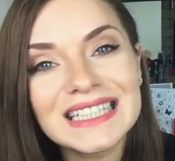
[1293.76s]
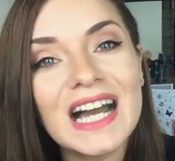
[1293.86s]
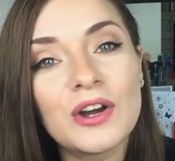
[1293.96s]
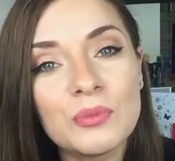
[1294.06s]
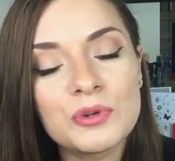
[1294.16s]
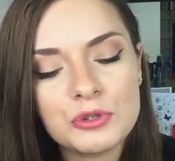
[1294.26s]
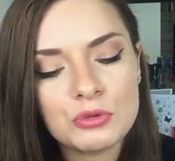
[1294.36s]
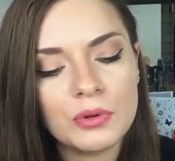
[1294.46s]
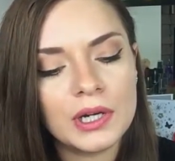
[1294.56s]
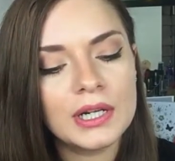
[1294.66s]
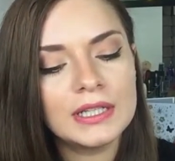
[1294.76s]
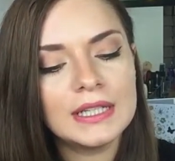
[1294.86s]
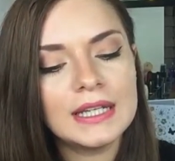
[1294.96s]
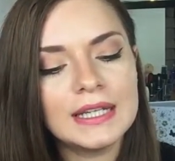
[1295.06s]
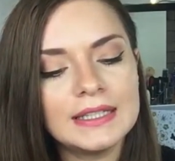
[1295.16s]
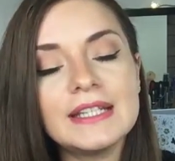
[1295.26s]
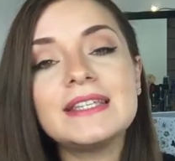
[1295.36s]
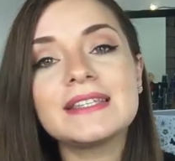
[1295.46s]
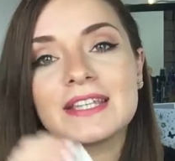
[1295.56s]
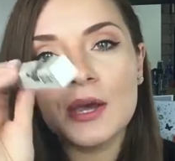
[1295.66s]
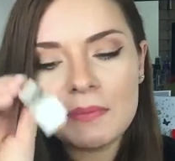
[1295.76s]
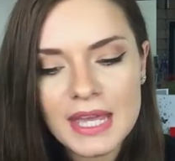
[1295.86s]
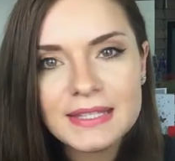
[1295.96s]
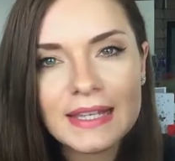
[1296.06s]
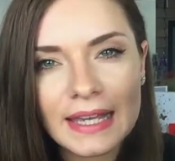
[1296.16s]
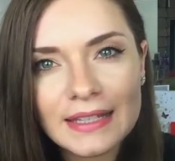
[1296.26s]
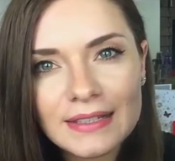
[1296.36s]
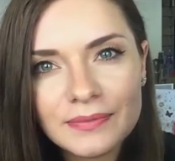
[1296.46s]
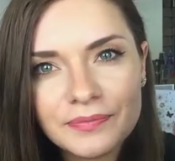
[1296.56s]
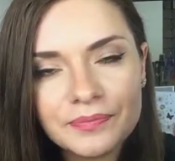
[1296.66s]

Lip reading: I almost swore. This is Committed.